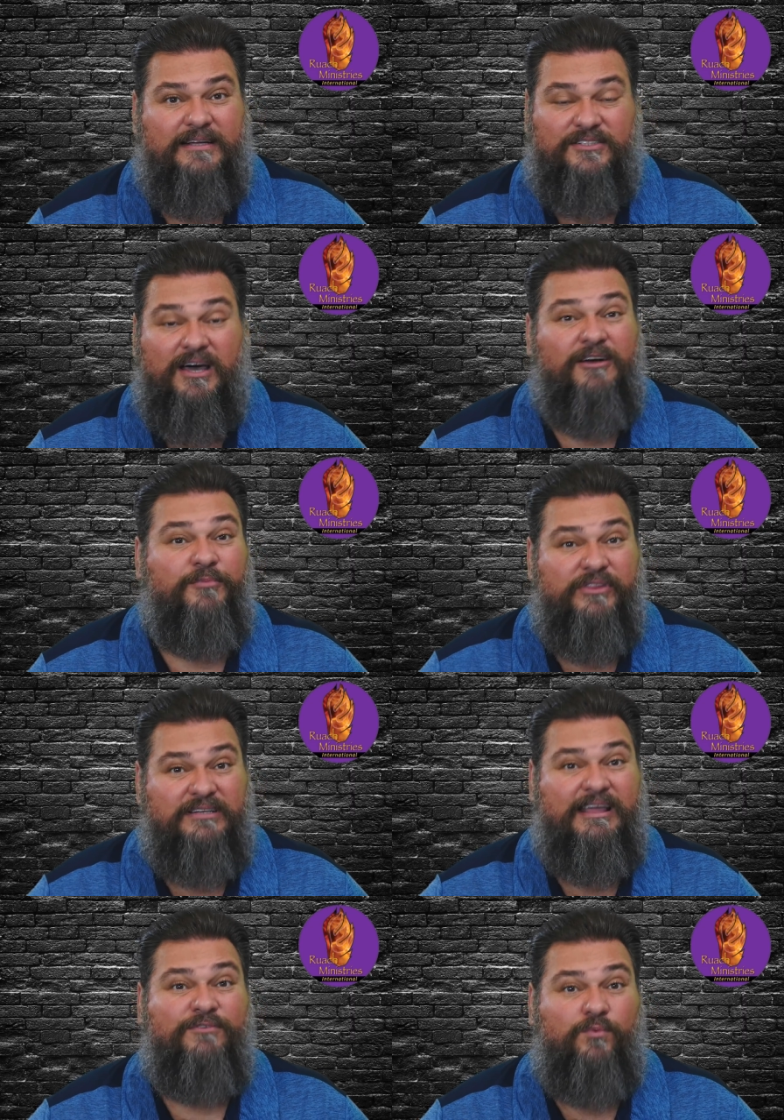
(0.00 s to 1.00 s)
It's honorable
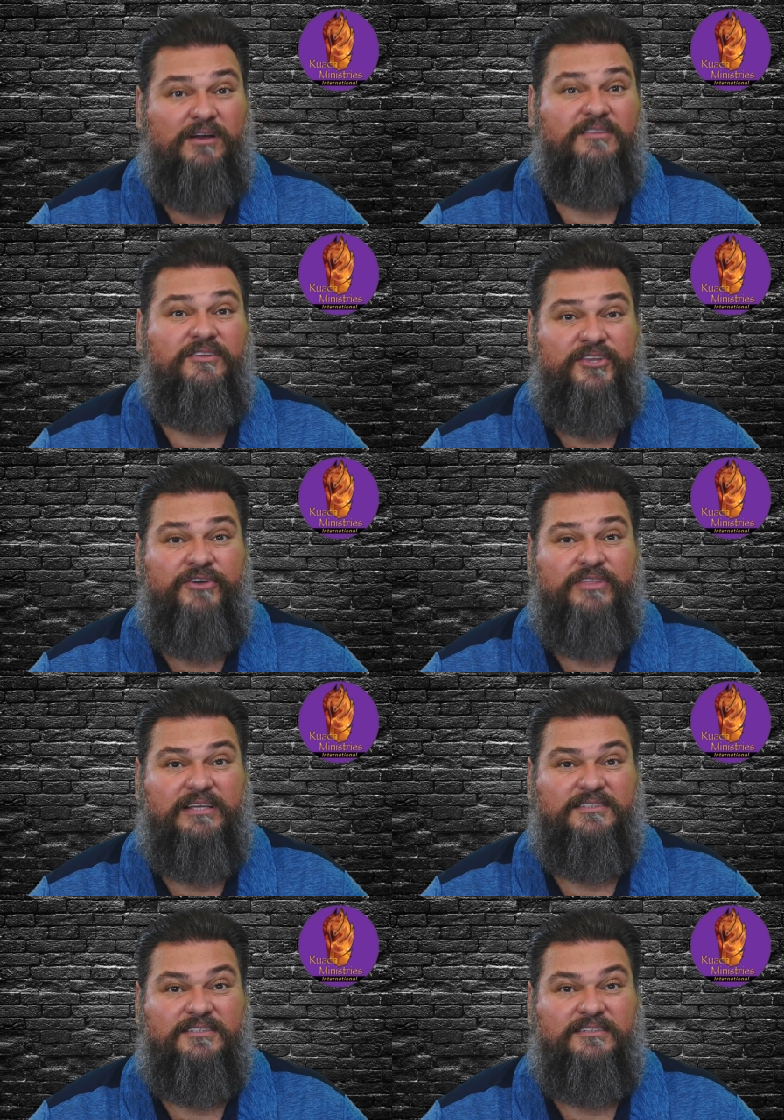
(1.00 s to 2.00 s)
that David wanted to do
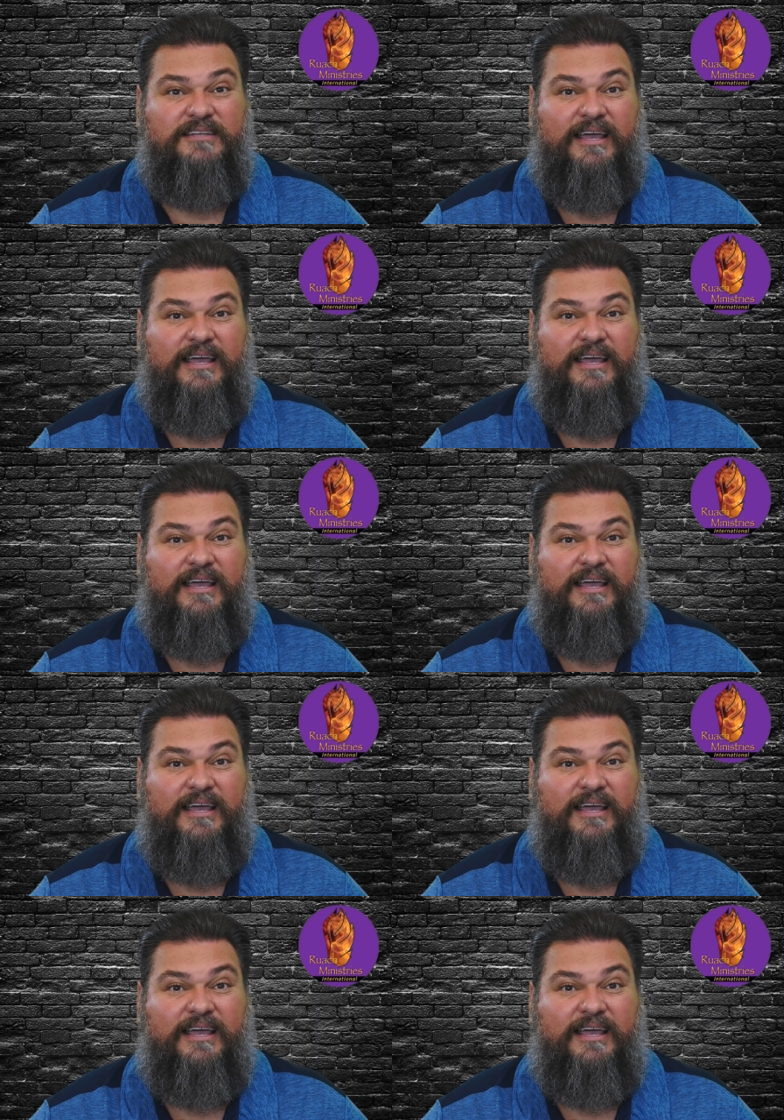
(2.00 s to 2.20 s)
this, and,